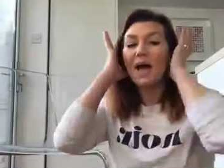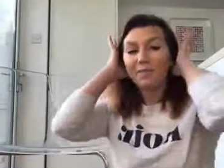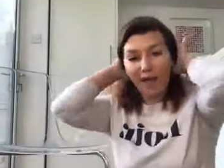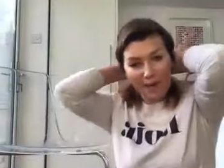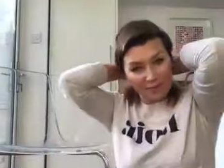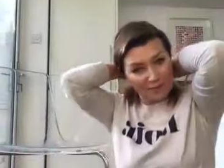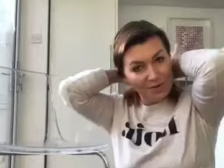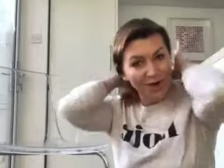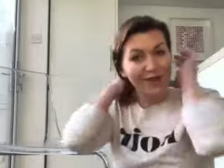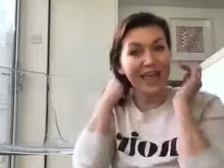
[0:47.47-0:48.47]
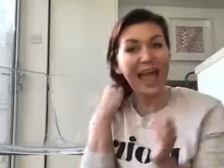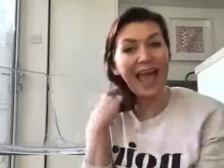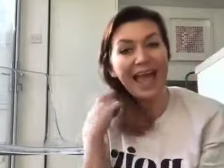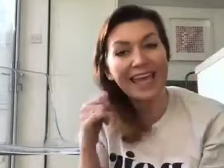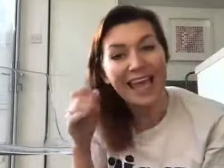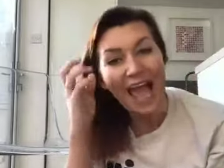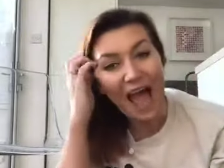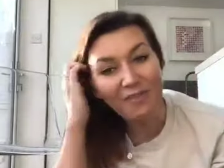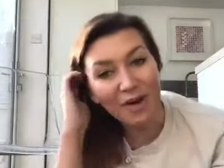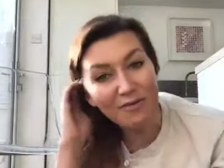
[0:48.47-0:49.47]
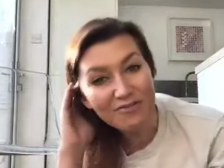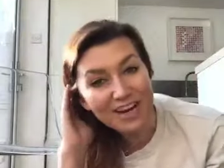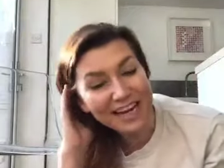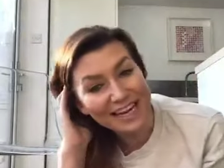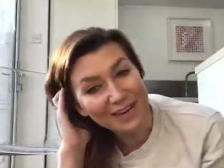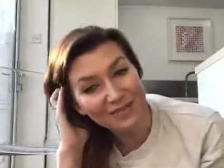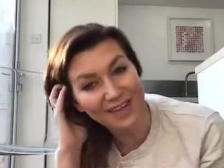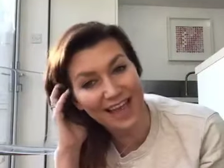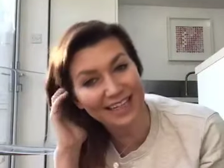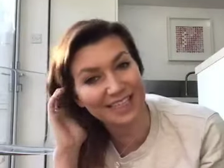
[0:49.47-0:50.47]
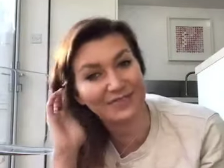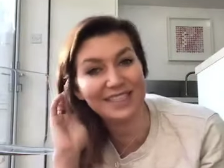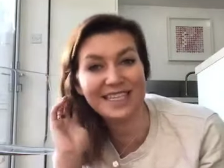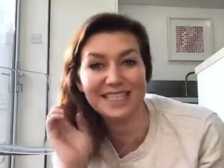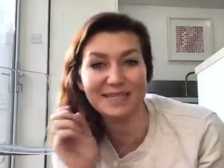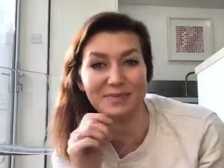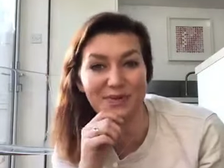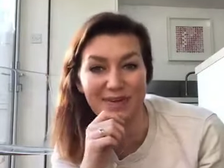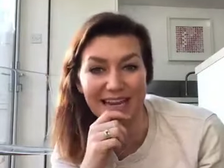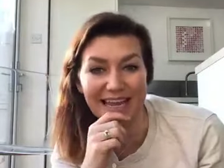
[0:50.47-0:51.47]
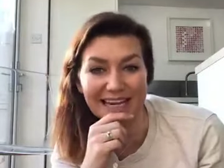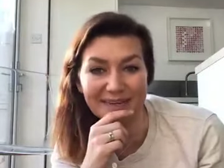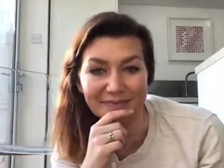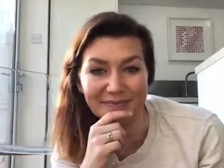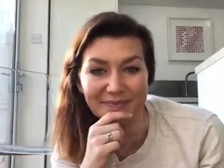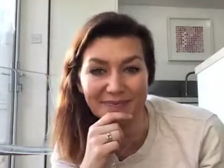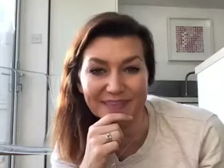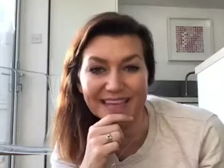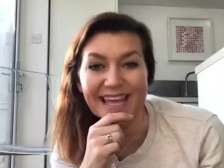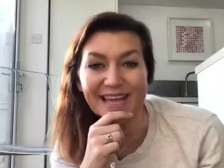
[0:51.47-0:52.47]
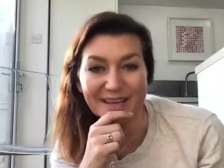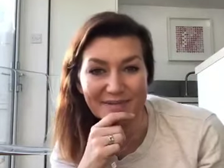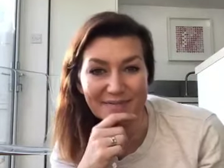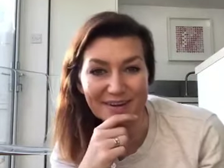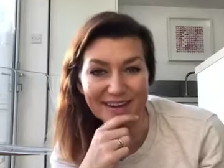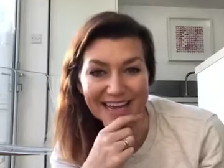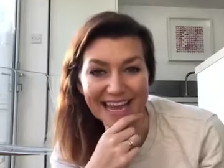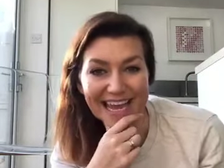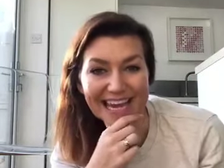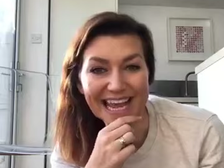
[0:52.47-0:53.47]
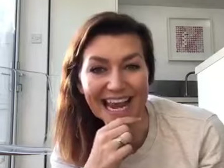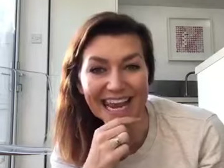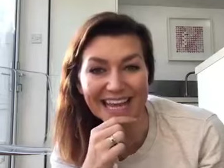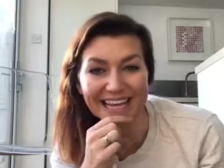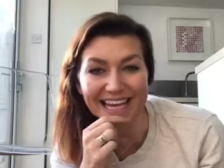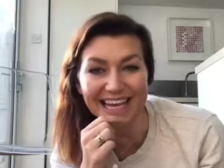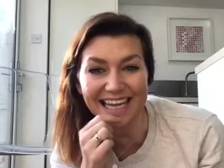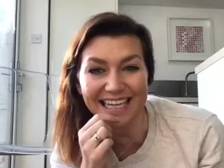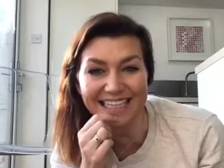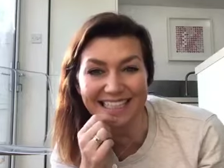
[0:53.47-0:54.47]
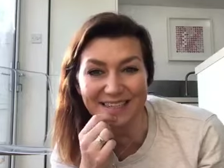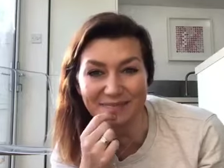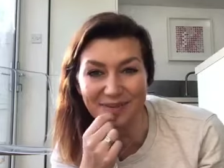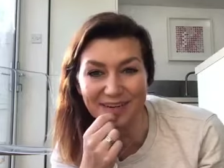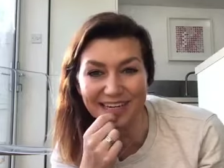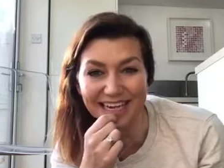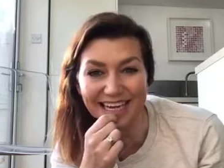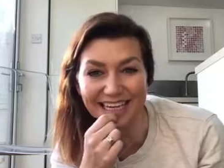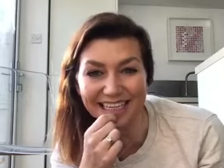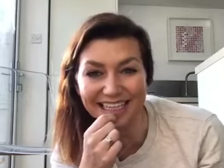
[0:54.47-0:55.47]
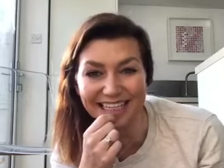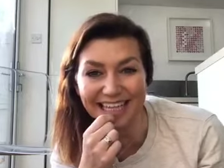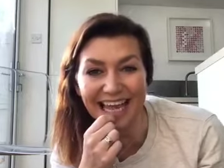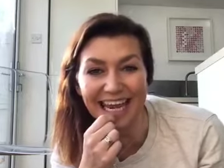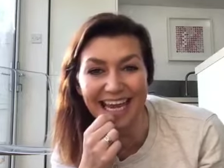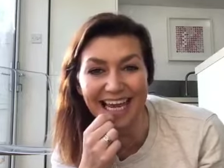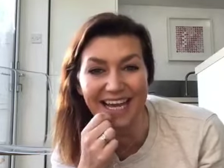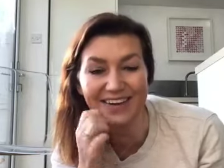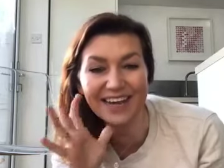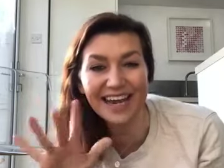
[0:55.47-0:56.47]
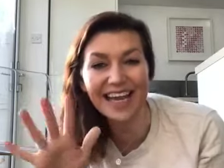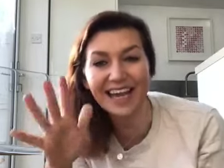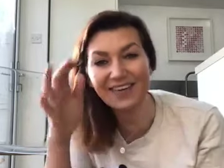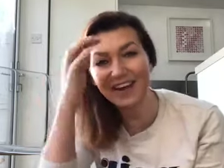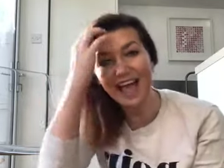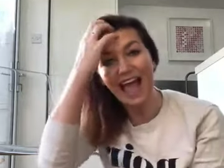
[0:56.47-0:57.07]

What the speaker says: But I hope you're all okay. I've got a really lovely activity this morning. Good morning. Hello, guys. Good morning. Hello, hello.